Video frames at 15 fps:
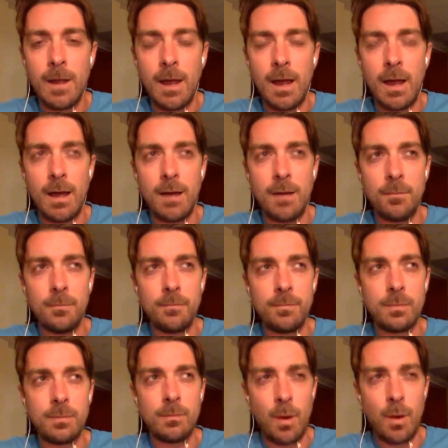
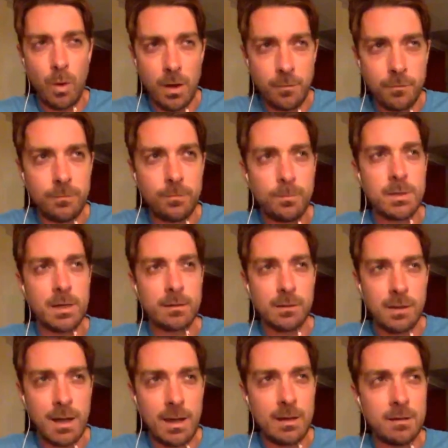My wife
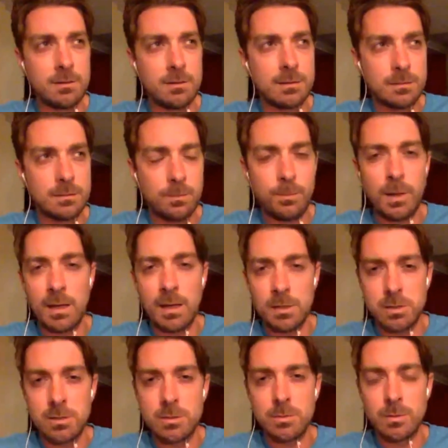particularly had big
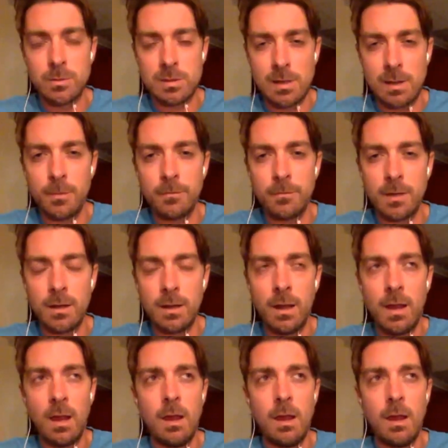issues with some of it,